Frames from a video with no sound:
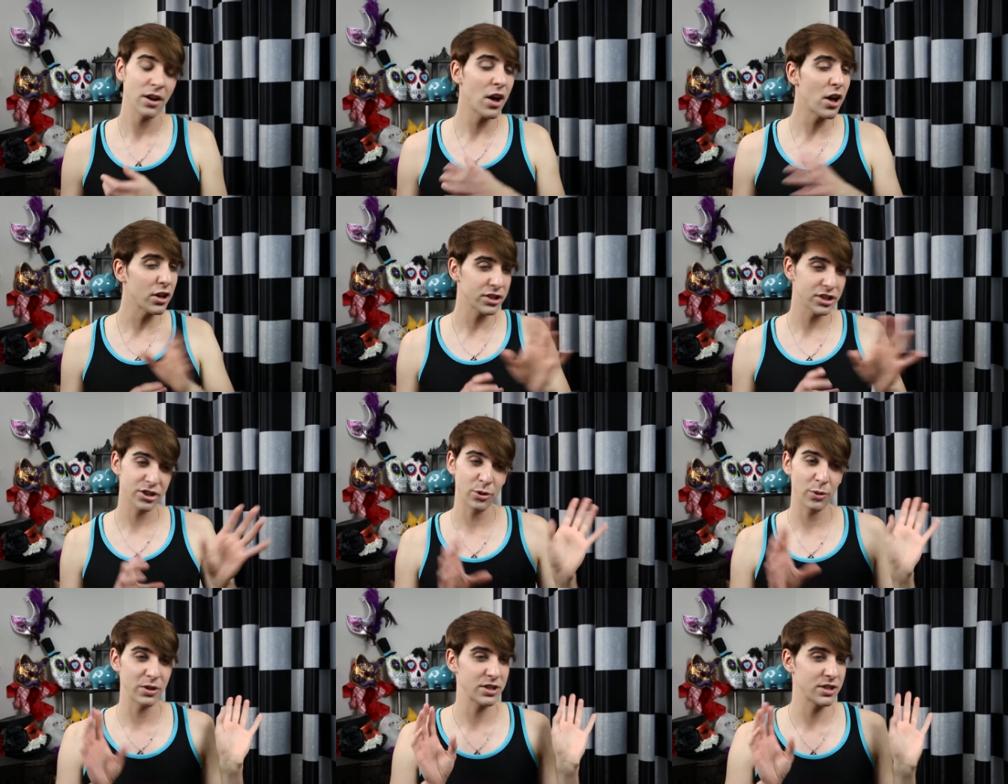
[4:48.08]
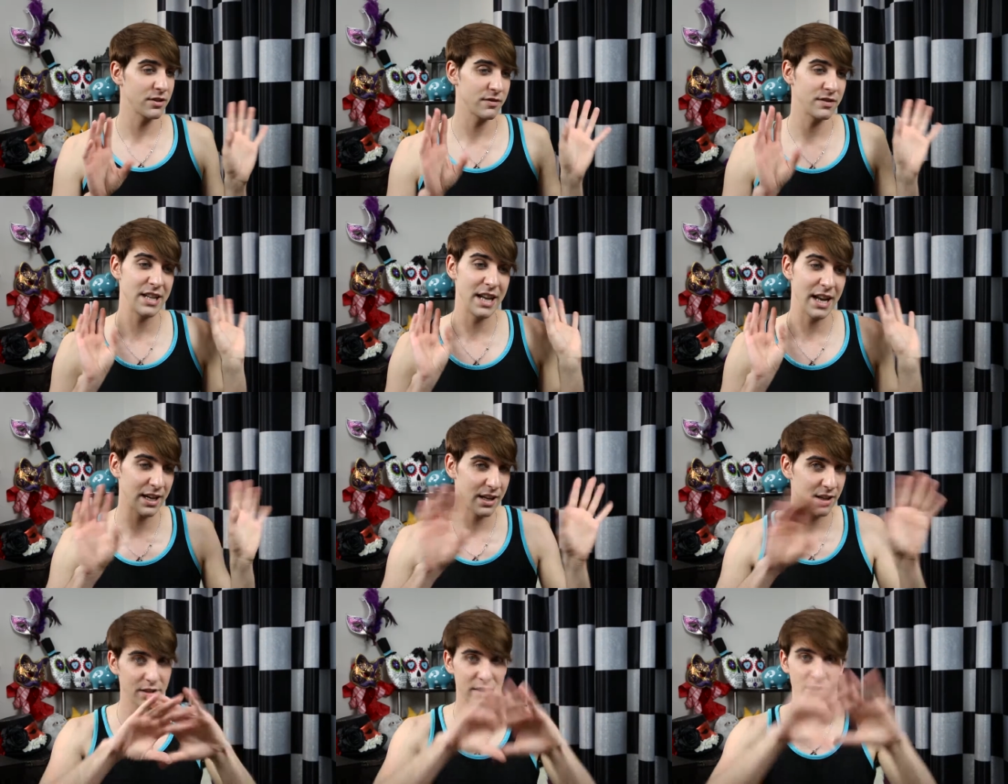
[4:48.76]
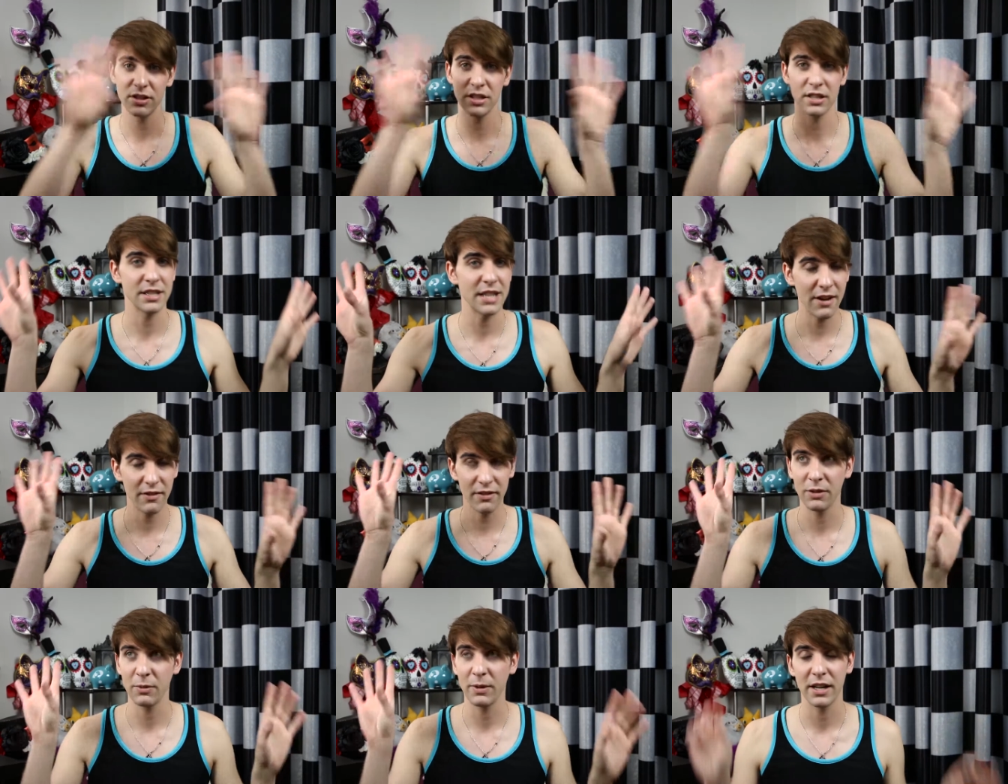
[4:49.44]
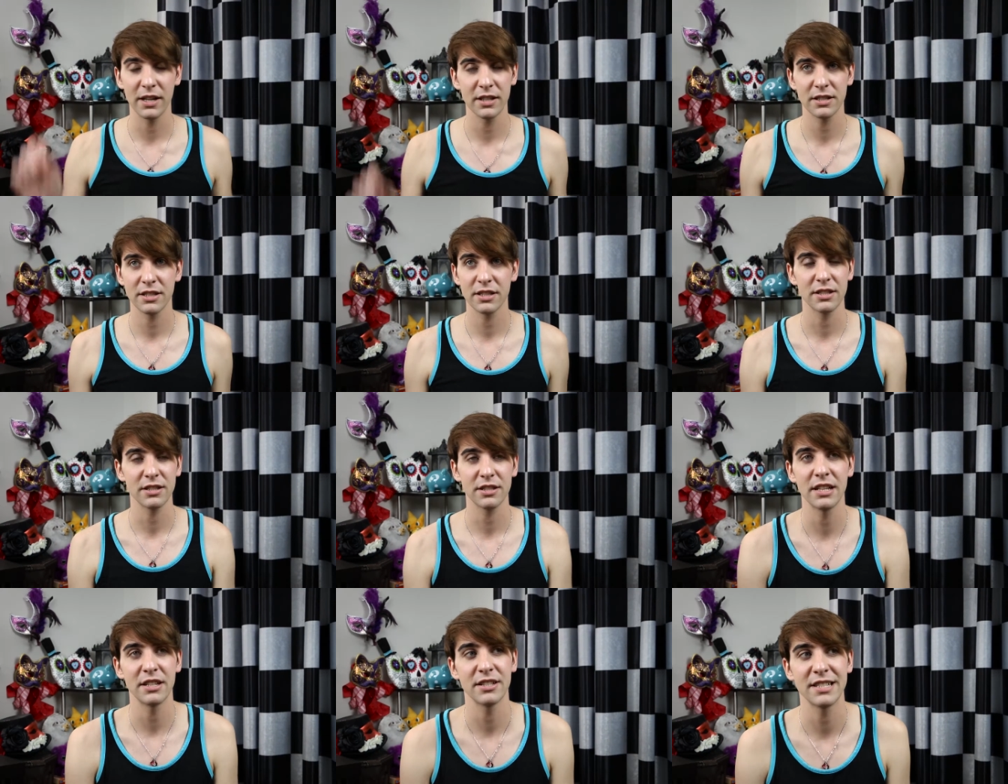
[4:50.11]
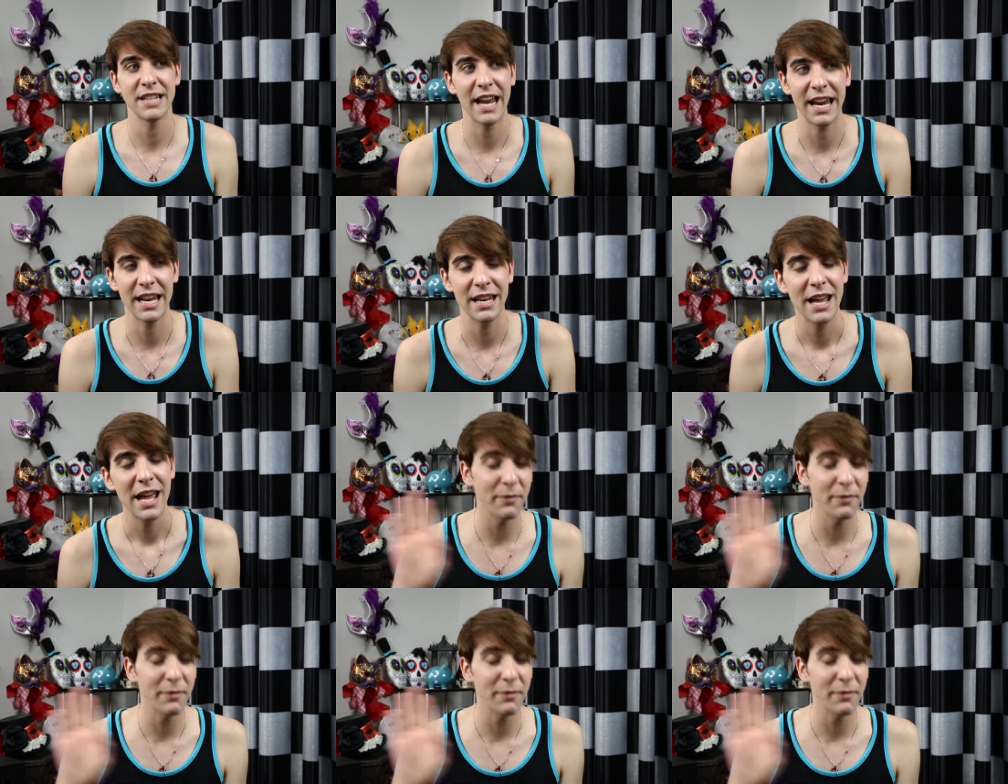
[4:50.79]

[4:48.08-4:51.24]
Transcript: All sorts of dick just everywhere. It's just insane.